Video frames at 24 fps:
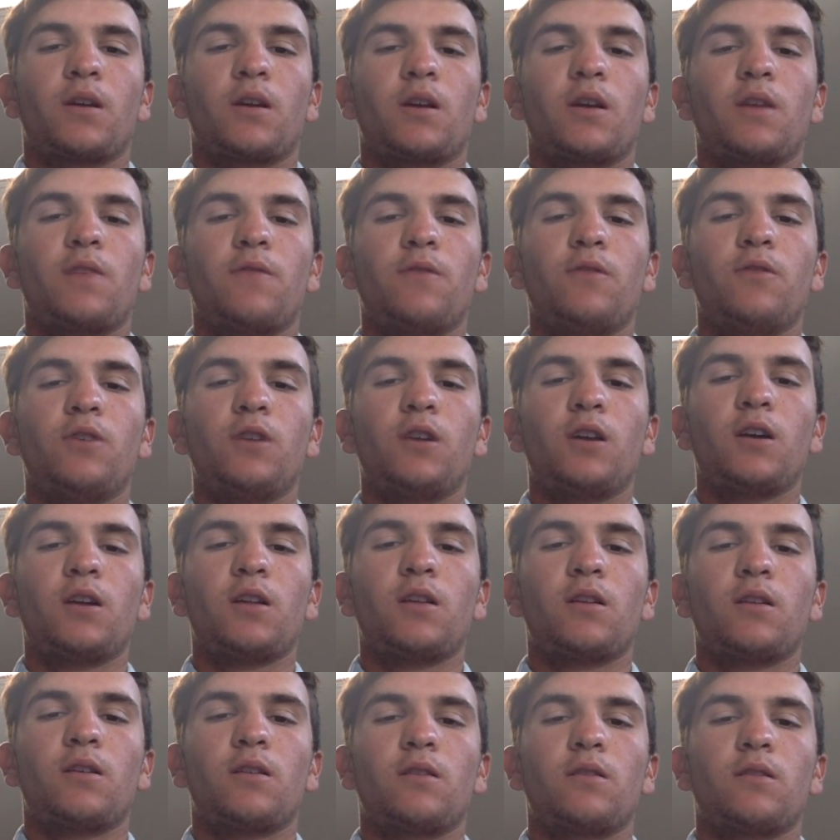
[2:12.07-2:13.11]
If you look at
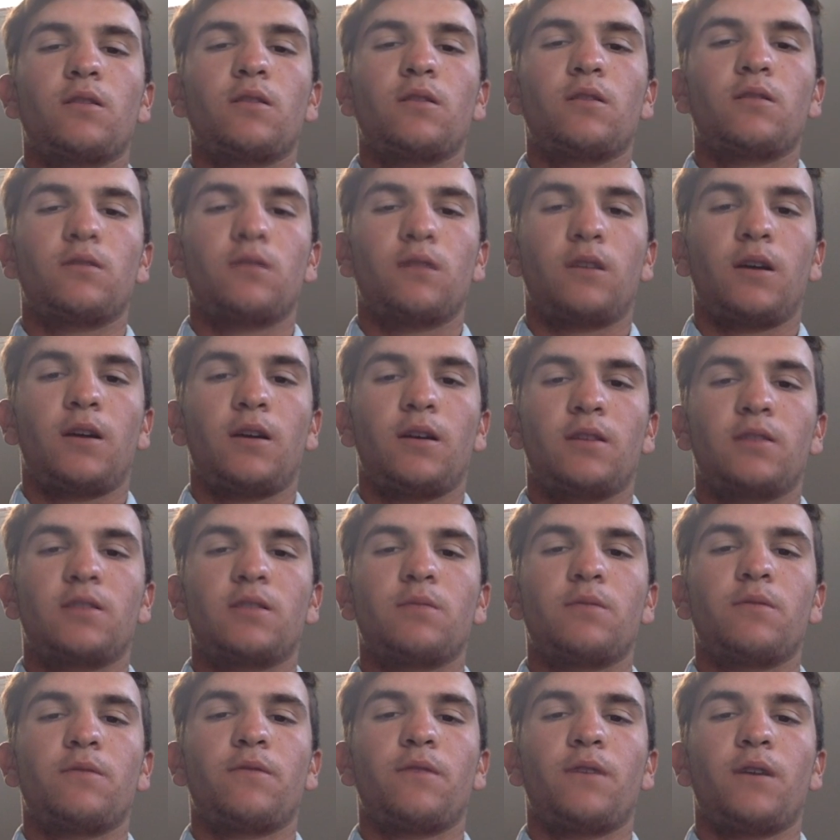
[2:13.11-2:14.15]

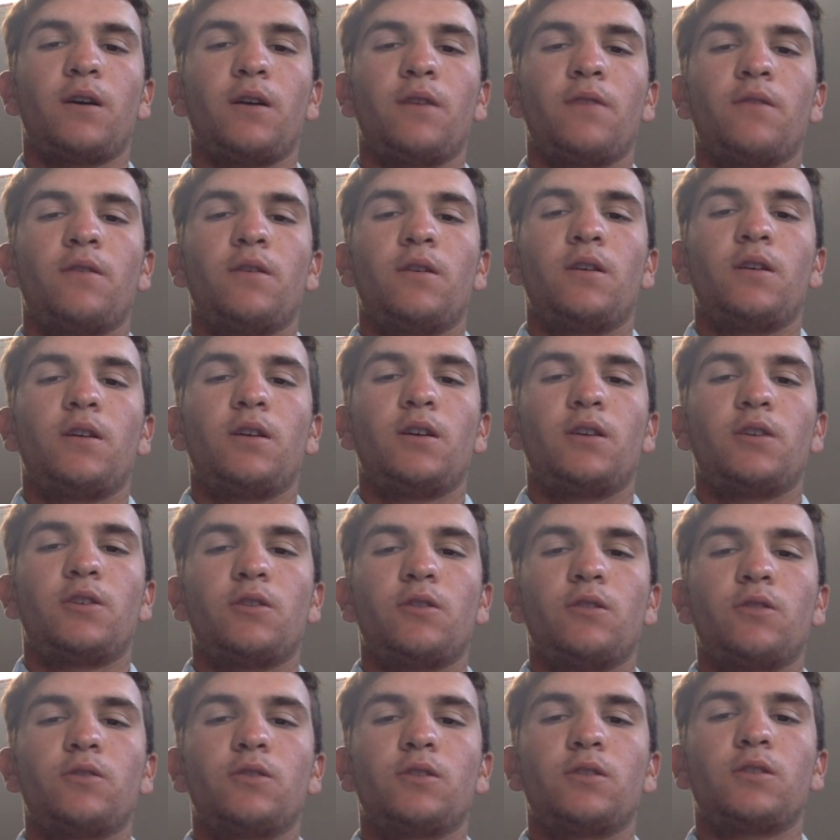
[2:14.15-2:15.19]
Exhibit 5, it
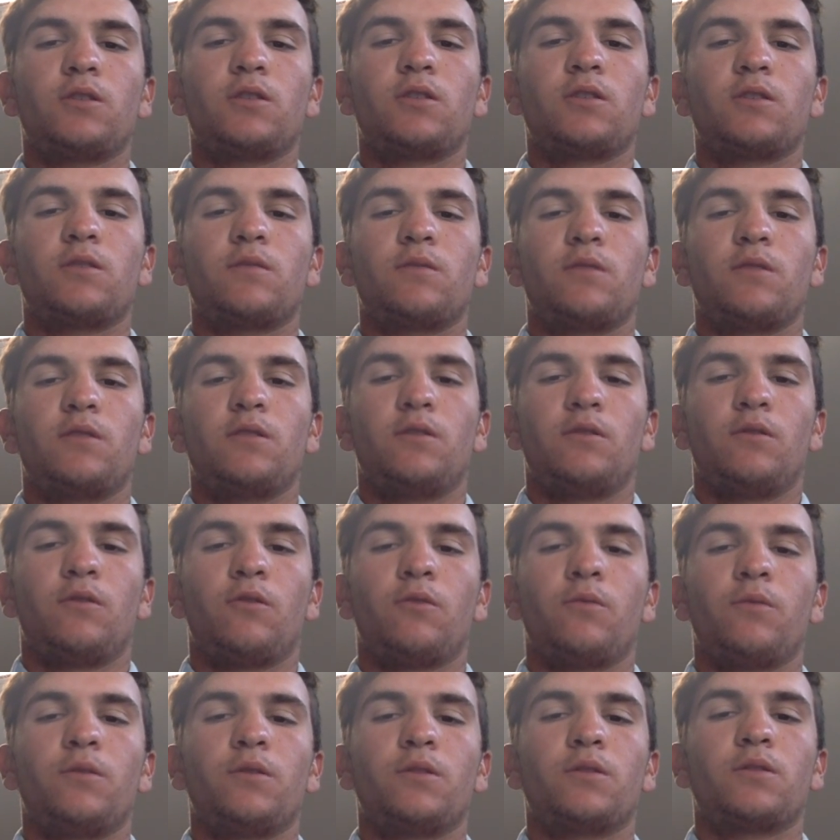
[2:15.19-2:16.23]
shows us this
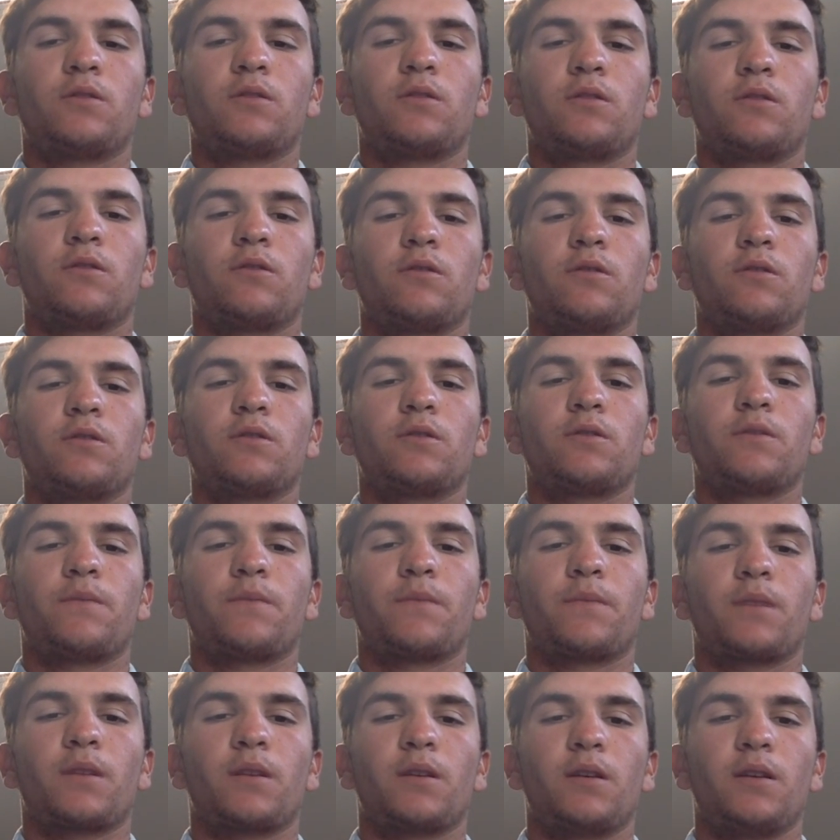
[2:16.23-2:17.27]
enormous increase.
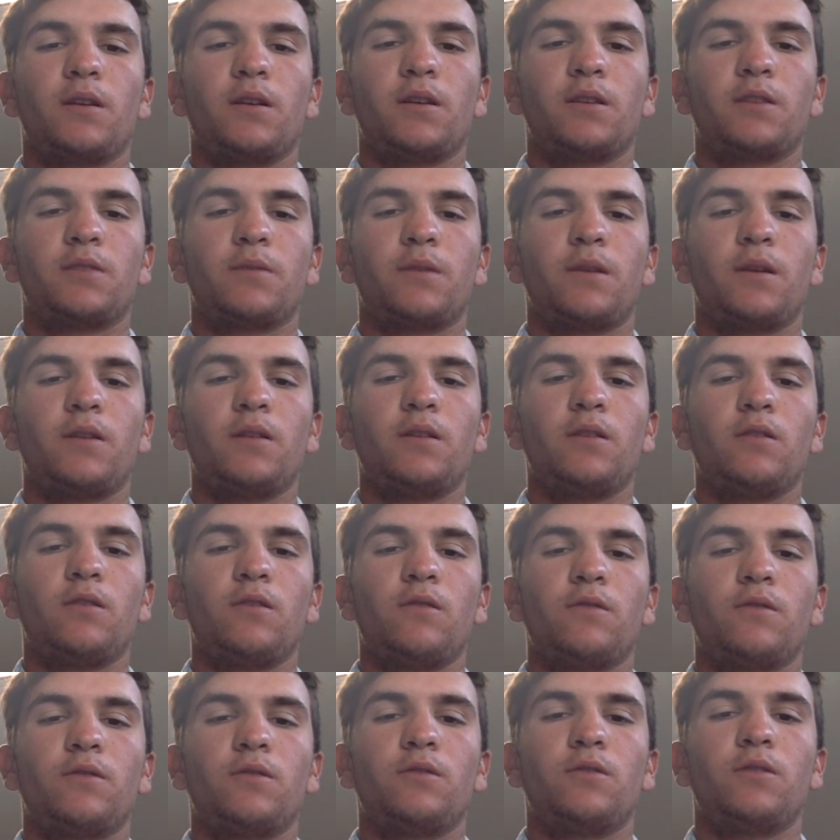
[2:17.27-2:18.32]
Expanding
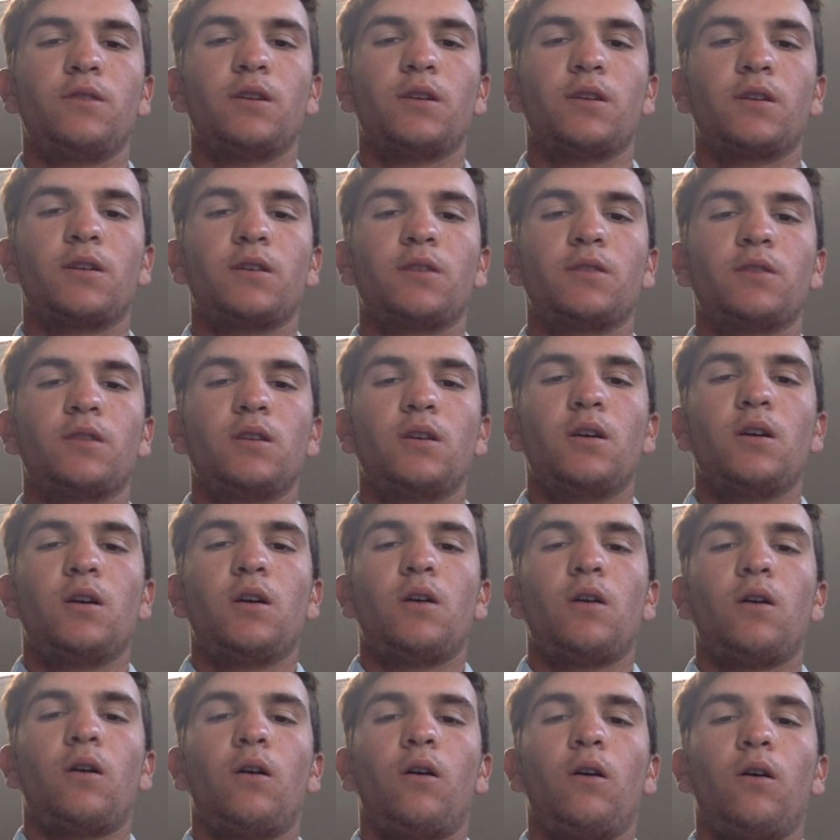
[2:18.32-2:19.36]
over 2 decades,
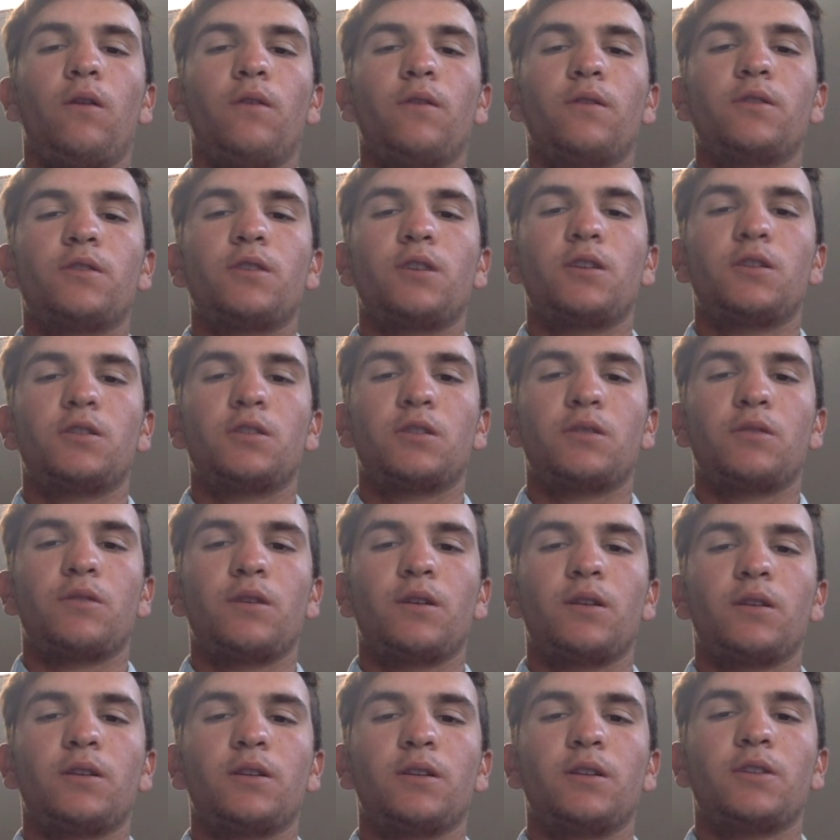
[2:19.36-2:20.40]
all of the changes and
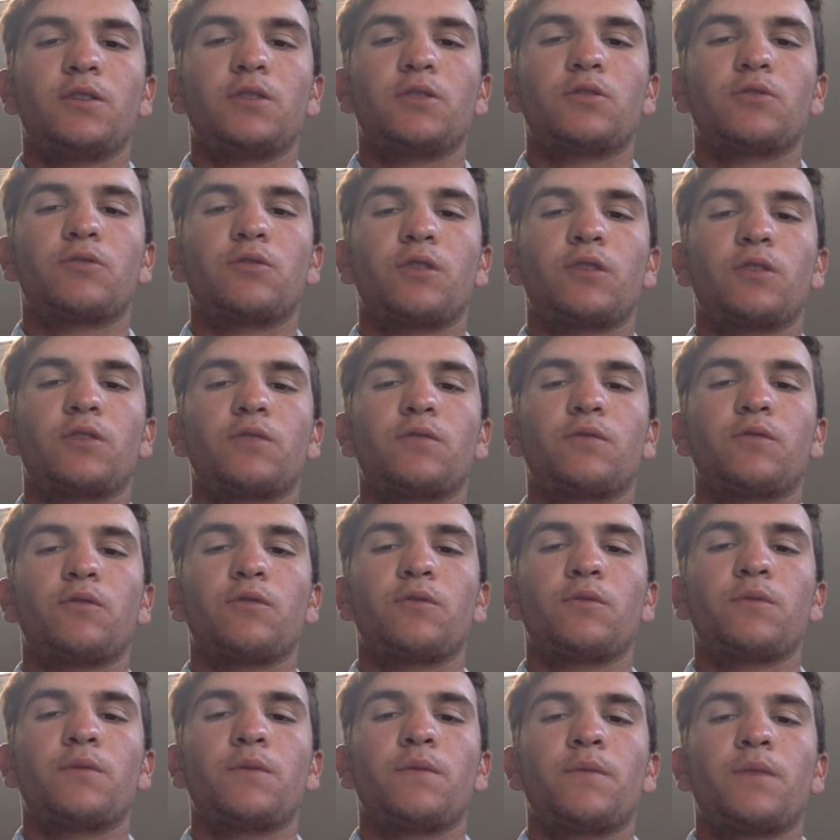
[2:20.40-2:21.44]
regulations
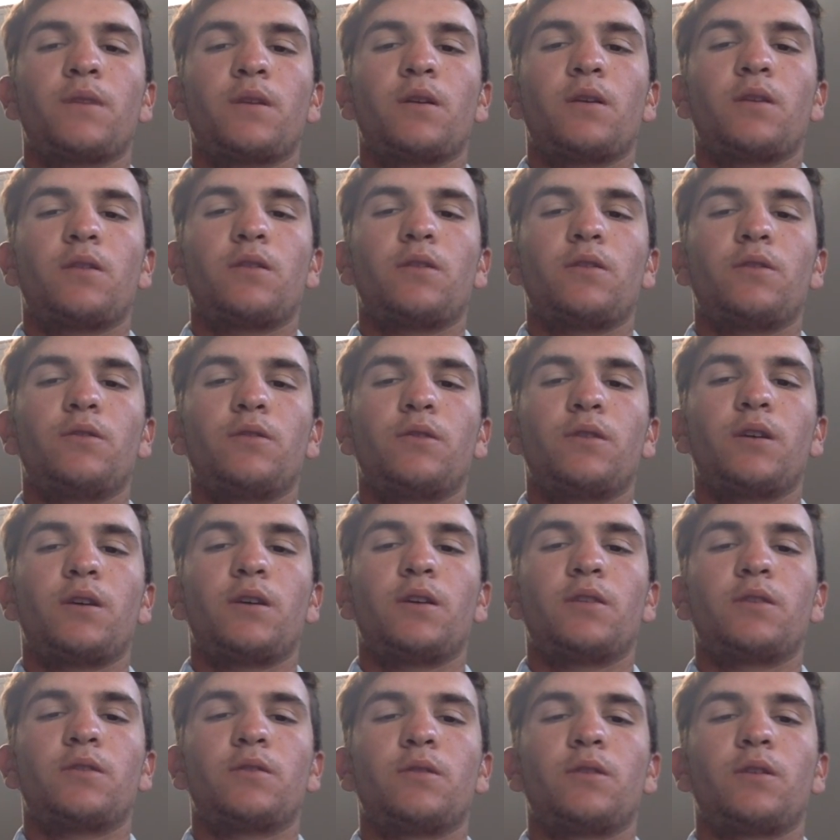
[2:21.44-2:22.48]
transformed the UK
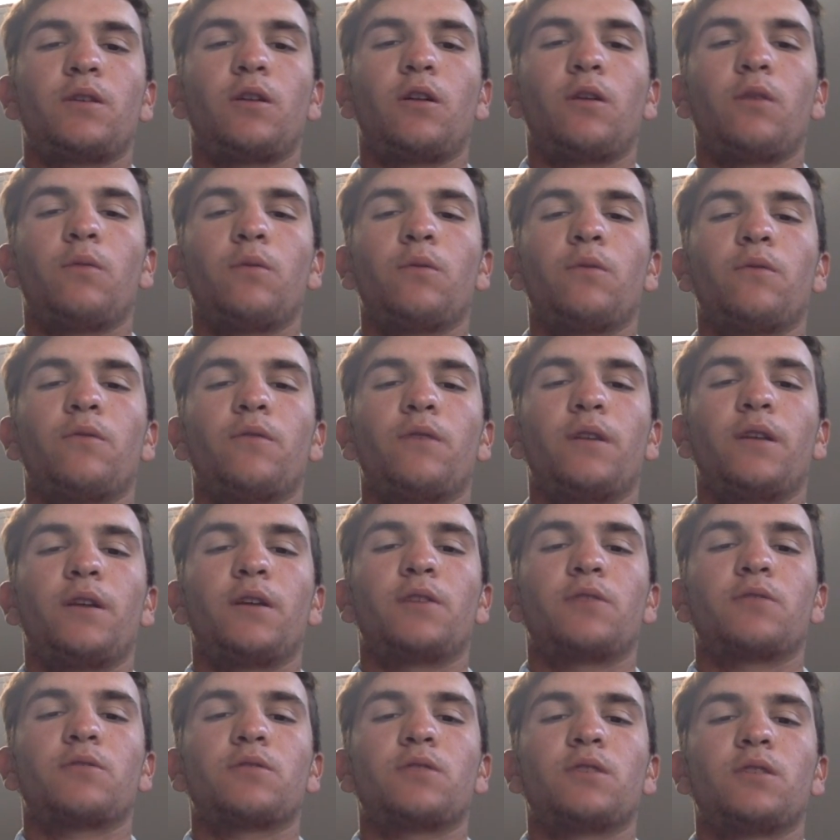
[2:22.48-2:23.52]
into a global
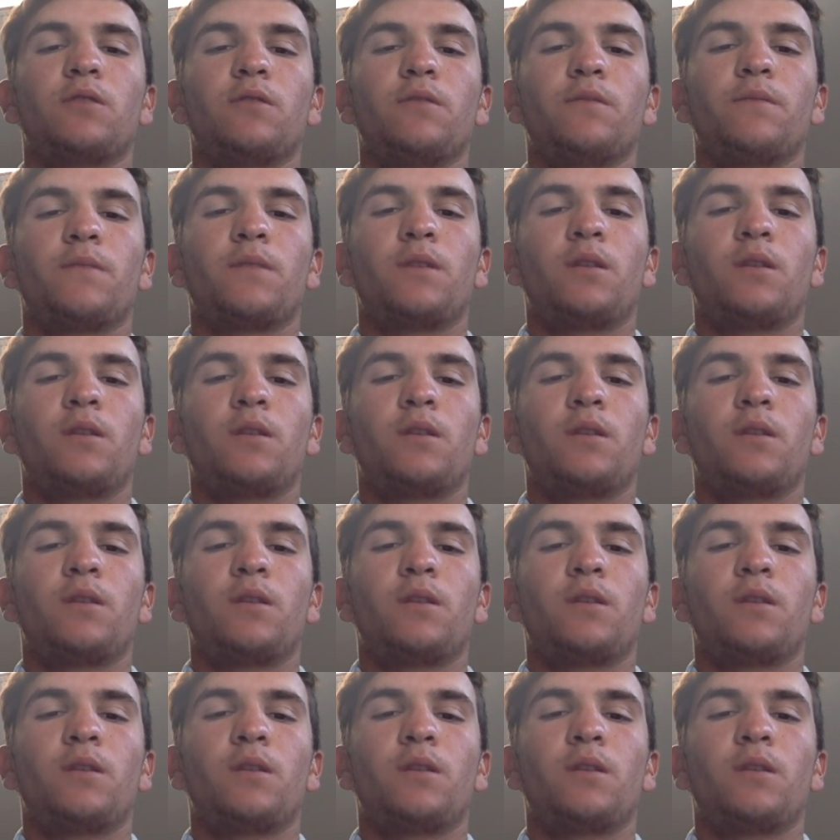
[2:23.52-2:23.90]
financial center.